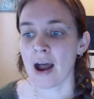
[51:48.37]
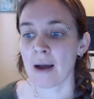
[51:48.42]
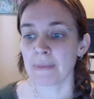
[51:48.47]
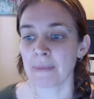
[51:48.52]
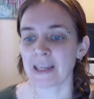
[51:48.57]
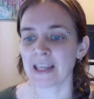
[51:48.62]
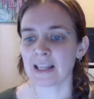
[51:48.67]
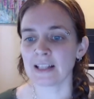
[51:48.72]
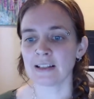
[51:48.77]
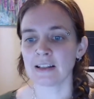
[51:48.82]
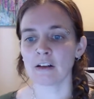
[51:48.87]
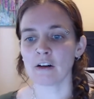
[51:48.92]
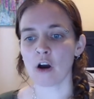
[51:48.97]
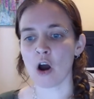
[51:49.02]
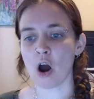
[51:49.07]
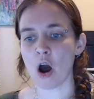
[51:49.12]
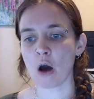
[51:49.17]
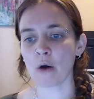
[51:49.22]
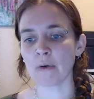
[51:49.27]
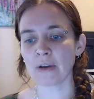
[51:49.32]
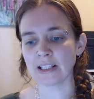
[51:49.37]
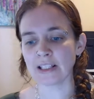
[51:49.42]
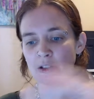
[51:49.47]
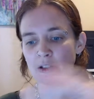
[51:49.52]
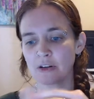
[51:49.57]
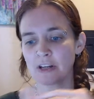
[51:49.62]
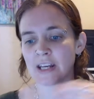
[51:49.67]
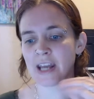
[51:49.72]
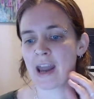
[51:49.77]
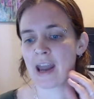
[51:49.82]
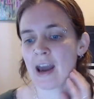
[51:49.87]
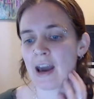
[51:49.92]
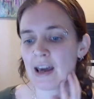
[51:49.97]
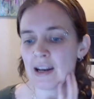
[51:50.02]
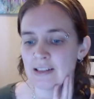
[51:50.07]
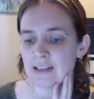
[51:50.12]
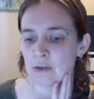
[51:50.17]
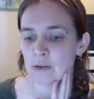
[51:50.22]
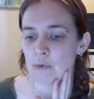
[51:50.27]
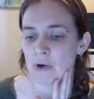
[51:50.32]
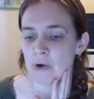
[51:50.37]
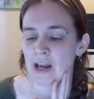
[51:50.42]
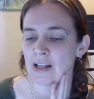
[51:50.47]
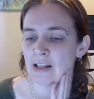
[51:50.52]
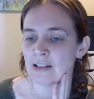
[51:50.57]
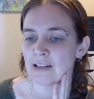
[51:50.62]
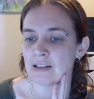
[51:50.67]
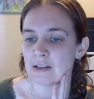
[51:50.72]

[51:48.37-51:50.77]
because they're always going to add to 1.